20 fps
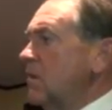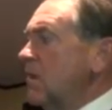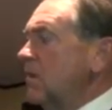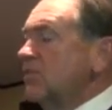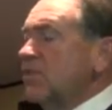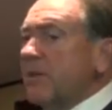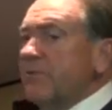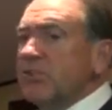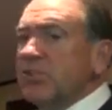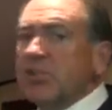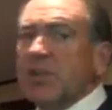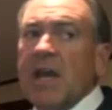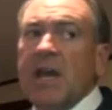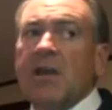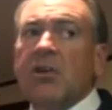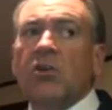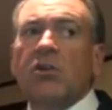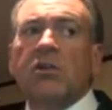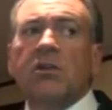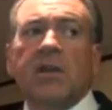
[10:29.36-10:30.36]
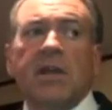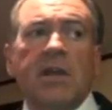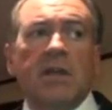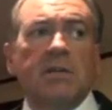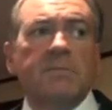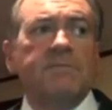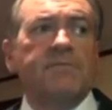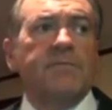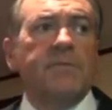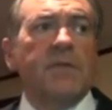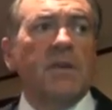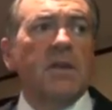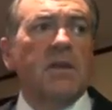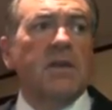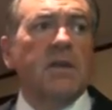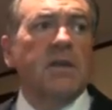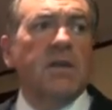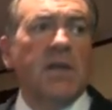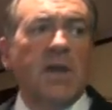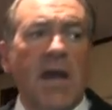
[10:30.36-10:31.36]
As I was saying earlier,
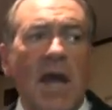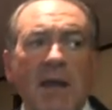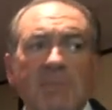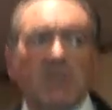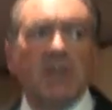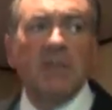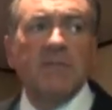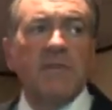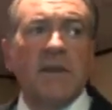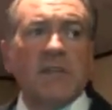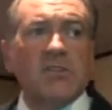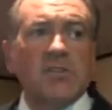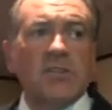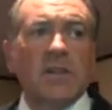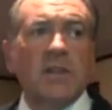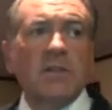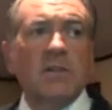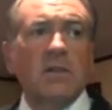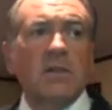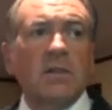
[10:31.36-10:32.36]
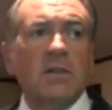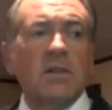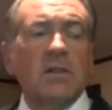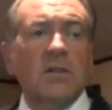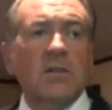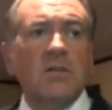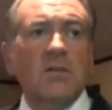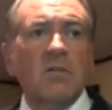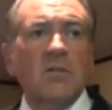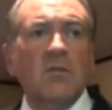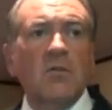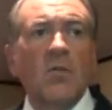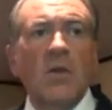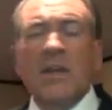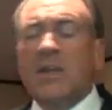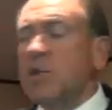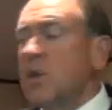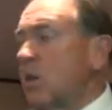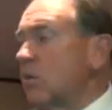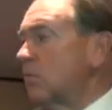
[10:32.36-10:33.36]
I'm convinced that
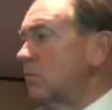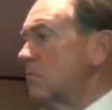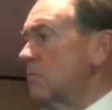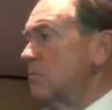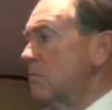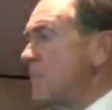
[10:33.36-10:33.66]
we don't